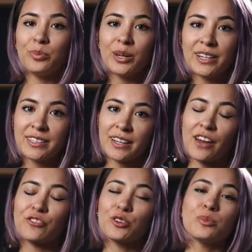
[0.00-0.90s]
But
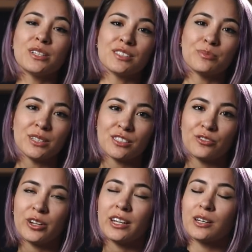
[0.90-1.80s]
after months and months of
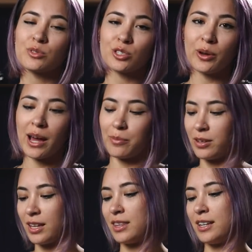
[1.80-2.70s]
waiting, I'm so happy
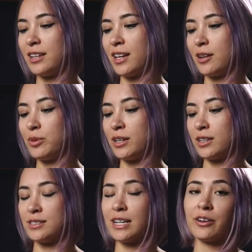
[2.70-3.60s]
that they did,
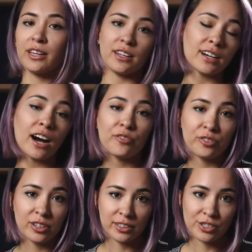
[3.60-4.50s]
because now I could
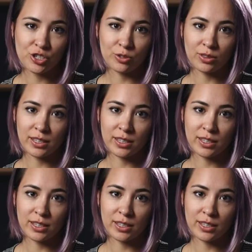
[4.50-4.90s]
confidently shoot